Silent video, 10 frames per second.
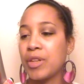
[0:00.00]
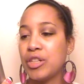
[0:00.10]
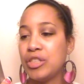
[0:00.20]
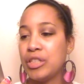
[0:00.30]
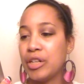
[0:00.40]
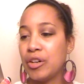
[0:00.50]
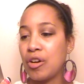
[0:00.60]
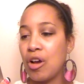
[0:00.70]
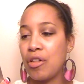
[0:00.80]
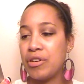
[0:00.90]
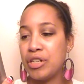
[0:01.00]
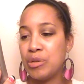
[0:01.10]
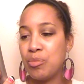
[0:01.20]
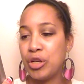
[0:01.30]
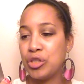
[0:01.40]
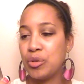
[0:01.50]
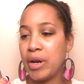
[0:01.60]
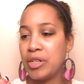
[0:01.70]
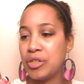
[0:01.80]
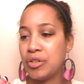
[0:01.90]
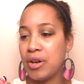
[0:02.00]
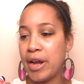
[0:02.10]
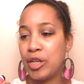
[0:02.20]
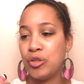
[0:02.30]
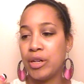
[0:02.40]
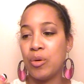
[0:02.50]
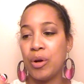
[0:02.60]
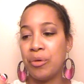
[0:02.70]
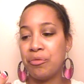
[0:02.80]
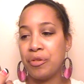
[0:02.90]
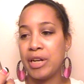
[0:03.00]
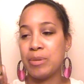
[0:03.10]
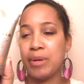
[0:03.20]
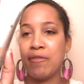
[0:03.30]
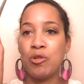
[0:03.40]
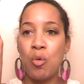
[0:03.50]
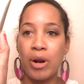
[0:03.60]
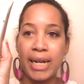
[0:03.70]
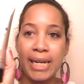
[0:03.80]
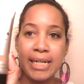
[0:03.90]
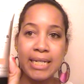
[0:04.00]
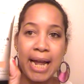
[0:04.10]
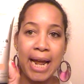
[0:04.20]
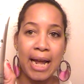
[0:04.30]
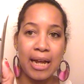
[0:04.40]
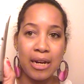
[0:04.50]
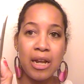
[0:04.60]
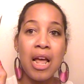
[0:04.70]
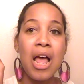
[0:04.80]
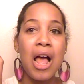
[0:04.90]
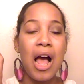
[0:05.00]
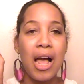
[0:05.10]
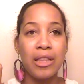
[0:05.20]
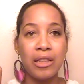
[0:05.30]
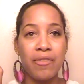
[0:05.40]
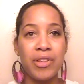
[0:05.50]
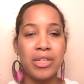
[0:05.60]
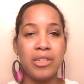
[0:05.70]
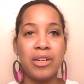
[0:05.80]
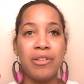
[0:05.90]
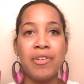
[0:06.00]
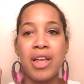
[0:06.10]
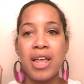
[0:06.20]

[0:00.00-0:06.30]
Sheer Color Tinted Moisturizer, Hydrating Oil Free SPF 20 in tan. I love this stuff.